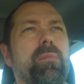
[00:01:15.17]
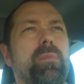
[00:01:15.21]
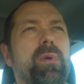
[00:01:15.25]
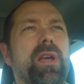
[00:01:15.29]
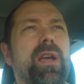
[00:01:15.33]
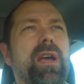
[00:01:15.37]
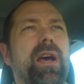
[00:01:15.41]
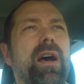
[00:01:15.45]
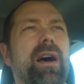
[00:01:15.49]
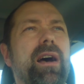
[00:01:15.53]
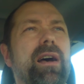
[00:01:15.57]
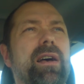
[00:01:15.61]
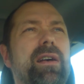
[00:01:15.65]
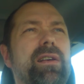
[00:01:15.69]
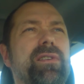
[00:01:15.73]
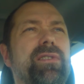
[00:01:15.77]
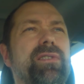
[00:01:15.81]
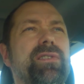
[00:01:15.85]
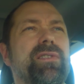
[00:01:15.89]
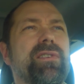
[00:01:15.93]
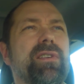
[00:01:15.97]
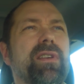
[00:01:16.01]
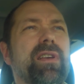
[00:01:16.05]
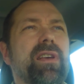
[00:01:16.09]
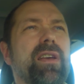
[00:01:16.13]

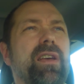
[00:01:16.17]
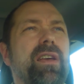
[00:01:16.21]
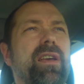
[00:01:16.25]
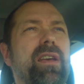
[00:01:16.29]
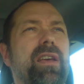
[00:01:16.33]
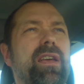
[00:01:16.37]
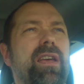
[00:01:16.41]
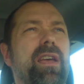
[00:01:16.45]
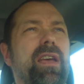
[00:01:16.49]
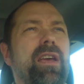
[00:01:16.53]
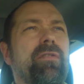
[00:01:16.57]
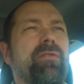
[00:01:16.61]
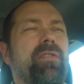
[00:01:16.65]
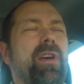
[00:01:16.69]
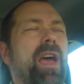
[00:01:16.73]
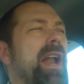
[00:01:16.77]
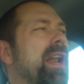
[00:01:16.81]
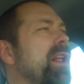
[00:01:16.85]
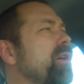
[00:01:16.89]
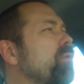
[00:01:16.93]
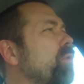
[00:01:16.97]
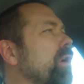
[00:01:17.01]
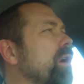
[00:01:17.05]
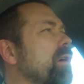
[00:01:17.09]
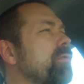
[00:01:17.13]
because if
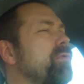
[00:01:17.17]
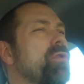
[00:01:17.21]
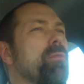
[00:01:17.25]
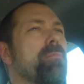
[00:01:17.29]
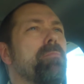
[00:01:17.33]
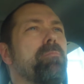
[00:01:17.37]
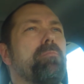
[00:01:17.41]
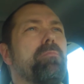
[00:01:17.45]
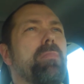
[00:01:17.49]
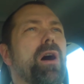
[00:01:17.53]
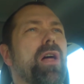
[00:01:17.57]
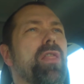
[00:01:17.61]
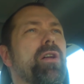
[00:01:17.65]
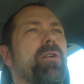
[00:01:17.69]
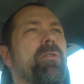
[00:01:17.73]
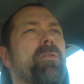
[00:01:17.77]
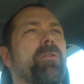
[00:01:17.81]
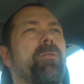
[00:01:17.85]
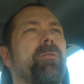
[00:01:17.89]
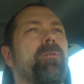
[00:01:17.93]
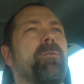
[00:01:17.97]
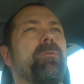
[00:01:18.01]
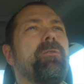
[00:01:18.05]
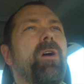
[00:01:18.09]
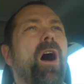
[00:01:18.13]
any one of you
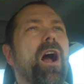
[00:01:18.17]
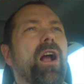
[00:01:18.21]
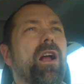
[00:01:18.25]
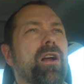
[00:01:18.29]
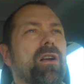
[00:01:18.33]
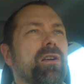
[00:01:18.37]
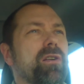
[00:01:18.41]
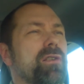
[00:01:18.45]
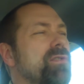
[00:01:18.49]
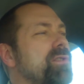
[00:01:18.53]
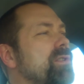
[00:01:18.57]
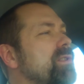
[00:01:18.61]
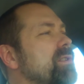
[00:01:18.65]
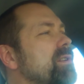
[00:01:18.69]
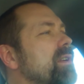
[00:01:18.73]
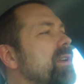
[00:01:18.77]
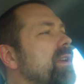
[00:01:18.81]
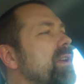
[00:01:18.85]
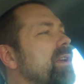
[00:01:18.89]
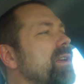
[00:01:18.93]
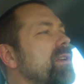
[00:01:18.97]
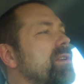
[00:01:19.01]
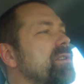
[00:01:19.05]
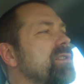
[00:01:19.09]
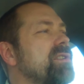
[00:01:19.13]
motherfuckers
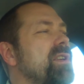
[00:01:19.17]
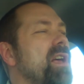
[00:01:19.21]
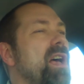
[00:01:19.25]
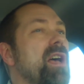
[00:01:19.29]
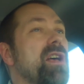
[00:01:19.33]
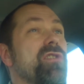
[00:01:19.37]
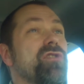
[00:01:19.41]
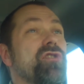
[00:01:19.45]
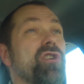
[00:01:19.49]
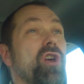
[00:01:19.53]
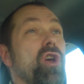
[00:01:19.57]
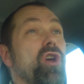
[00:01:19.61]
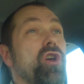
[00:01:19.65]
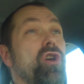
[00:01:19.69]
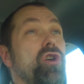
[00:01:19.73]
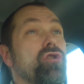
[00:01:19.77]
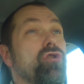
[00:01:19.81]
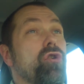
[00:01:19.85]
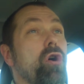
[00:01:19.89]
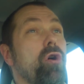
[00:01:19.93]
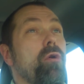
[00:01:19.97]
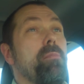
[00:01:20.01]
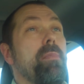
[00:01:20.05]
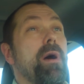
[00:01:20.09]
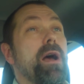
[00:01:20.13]
says he's
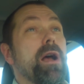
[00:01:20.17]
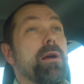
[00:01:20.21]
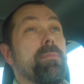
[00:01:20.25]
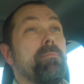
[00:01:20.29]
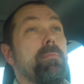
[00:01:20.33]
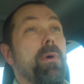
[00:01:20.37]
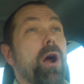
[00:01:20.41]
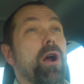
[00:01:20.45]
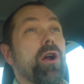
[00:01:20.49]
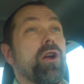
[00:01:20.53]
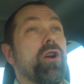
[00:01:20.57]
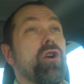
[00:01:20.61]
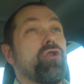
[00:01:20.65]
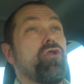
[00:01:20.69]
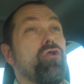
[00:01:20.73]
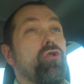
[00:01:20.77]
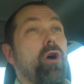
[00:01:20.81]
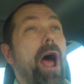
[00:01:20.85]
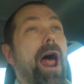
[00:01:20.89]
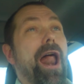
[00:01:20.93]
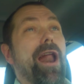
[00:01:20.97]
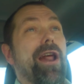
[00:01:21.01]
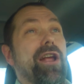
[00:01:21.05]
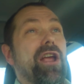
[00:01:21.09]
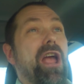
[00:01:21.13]
gonna make America
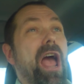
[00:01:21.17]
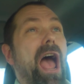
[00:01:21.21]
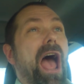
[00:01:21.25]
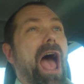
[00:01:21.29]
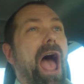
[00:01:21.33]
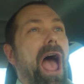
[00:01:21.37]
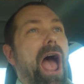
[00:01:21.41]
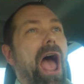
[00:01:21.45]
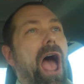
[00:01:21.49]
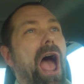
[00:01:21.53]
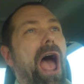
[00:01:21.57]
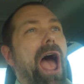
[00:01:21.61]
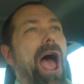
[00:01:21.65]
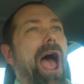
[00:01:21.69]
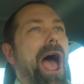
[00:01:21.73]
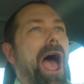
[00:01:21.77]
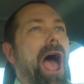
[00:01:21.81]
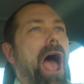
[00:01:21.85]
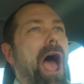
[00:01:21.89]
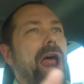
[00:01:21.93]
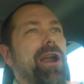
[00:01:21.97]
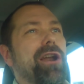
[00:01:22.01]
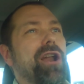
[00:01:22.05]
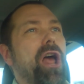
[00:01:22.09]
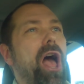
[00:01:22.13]
great
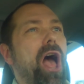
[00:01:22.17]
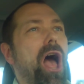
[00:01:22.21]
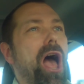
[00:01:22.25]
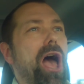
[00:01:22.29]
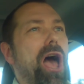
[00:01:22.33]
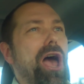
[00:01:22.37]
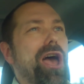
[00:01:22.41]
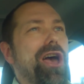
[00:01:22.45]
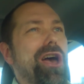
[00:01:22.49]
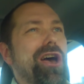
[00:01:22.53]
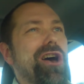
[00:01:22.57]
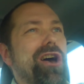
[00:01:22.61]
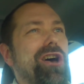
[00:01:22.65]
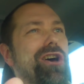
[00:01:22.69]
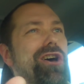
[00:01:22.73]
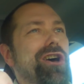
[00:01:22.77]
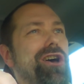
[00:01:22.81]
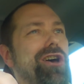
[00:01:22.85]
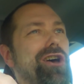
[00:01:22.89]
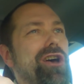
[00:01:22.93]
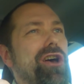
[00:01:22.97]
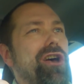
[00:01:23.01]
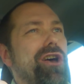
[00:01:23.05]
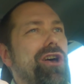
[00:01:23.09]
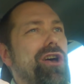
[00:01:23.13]
again,
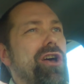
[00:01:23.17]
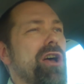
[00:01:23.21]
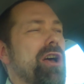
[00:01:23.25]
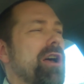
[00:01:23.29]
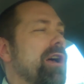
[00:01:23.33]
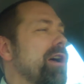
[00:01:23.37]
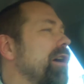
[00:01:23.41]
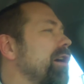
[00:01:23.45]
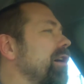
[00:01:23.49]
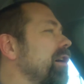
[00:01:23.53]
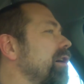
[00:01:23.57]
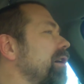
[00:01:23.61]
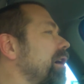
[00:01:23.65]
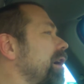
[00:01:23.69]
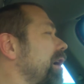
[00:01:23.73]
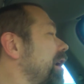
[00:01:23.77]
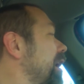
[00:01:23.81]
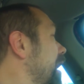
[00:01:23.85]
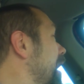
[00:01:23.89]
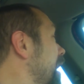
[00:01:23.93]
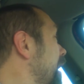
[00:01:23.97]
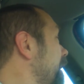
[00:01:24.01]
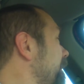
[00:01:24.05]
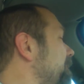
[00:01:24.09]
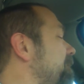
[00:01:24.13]
eh,
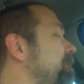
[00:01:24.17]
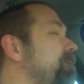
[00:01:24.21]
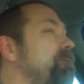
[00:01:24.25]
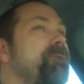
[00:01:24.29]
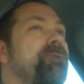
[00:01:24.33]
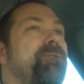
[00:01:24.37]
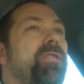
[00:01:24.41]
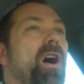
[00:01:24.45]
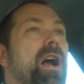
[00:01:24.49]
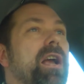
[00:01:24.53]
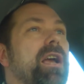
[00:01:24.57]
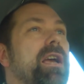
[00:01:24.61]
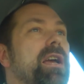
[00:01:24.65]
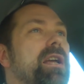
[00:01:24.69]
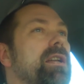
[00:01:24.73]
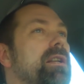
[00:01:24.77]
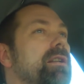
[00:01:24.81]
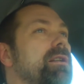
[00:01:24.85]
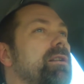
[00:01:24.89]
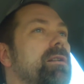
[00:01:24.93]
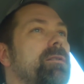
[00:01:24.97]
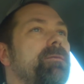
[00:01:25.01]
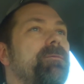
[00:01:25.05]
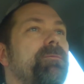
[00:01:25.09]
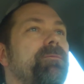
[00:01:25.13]
I'll
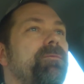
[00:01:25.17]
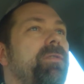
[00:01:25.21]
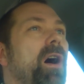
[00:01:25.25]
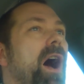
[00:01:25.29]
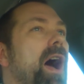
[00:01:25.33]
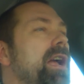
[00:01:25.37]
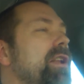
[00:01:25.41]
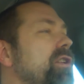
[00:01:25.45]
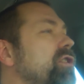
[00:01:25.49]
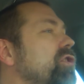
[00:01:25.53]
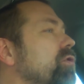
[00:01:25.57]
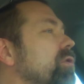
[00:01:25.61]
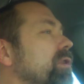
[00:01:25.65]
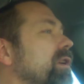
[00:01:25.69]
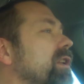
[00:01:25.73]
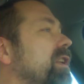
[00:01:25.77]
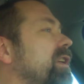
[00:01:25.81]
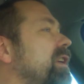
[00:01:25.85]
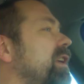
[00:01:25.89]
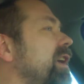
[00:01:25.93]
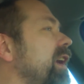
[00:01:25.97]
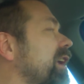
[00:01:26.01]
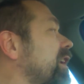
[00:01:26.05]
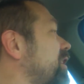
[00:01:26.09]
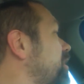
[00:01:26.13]
fucking find you and
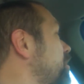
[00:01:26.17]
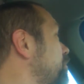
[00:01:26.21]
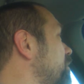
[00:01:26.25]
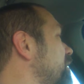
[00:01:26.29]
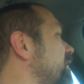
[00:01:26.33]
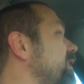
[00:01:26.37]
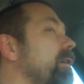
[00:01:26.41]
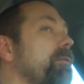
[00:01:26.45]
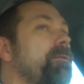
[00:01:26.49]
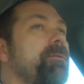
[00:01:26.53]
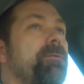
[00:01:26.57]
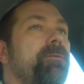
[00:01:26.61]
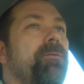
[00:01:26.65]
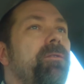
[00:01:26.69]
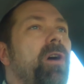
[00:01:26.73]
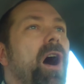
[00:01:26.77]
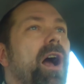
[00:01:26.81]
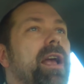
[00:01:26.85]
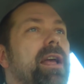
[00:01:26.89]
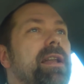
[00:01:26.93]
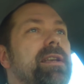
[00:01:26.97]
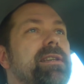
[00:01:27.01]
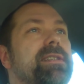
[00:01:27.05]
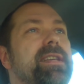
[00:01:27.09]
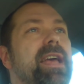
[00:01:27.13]
kick you in the
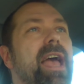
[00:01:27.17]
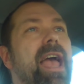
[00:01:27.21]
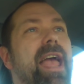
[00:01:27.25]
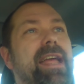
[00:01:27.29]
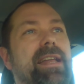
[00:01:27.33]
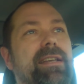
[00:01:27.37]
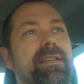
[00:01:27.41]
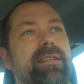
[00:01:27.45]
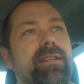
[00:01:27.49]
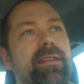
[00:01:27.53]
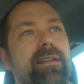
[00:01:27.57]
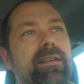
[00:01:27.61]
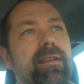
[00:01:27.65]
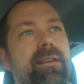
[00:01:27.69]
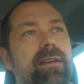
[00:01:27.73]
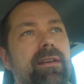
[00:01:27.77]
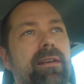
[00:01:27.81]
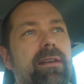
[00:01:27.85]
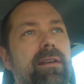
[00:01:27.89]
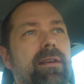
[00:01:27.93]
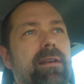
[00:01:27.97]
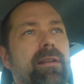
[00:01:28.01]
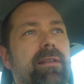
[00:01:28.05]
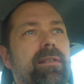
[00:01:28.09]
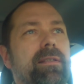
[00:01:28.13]
fucking taint.
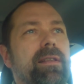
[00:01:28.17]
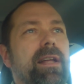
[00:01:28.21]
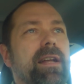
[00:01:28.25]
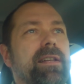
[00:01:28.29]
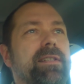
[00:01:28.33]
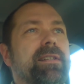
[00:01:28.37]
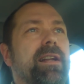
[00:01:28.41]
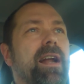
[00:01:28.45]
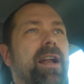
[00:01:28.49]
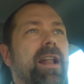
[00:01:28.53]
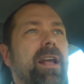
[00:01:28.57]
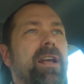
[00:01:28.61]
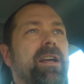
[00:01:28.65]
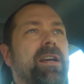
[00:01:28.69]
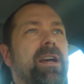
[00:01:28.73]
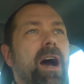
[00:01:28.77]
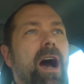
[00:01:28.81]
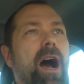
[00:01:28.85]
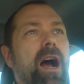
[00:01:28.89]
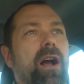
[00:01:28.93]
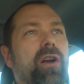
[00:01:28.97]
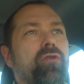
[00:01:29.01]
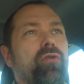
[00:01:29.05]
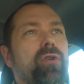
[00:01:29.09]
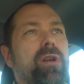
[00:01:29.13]
That's not a
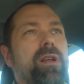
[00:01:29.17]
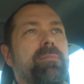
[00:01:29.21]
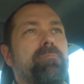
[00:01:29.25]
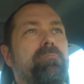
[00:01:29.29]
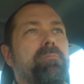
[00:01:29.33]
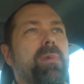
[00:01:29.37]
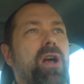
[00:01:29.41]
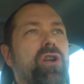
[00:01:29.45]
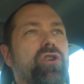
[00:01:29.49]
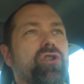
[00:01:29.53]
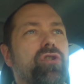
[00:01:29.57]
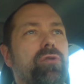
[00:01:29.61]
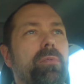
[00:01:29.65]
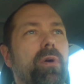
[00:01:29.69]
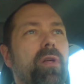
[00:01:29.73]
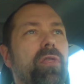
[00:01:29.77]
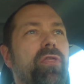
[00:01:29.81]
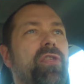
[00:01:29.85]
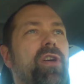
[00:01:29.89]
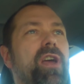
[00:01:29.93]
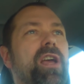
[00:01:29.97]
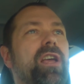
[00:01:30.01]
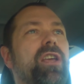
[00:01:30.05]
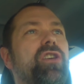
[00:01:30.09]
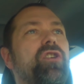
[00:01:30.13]
concrete and measurable
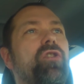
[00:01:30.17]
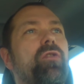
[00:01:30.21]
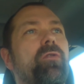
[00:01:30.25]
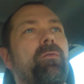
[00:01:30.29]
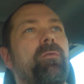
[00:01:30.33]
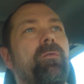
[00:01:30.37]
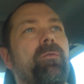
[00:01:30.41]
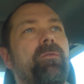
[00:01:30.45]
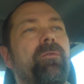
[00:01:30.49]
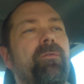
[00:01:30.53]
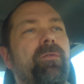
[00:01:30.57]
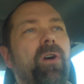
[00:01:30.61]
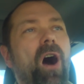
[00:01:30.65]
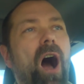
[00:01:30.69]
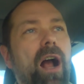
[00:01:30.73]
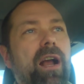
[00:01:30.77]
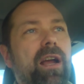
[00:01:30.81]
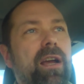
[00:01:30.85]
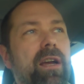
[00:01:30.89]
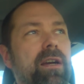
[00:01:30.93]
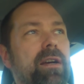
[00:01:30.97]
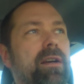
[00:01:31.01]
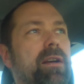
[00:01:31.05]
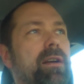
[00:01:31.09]
thing, you fuck.